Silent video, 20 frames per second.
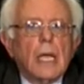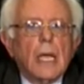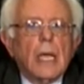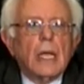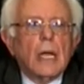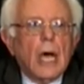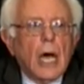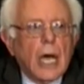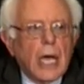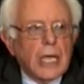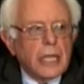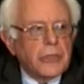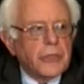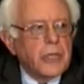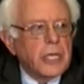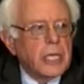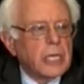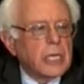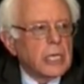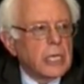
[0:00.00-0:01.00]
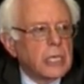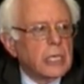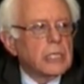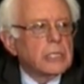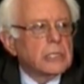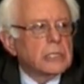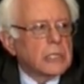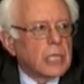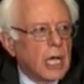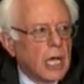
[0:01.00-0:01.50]
And I think it
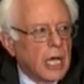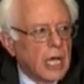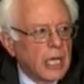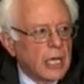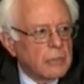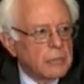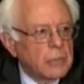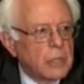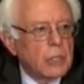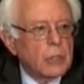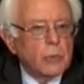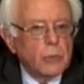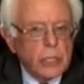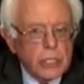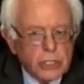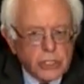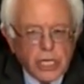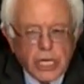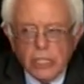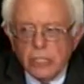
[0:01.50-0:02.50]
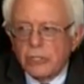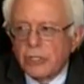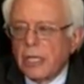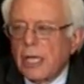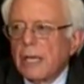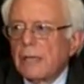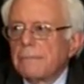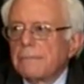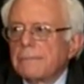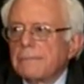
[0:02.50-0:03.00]
is time we change
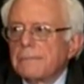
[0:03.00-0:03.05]
that.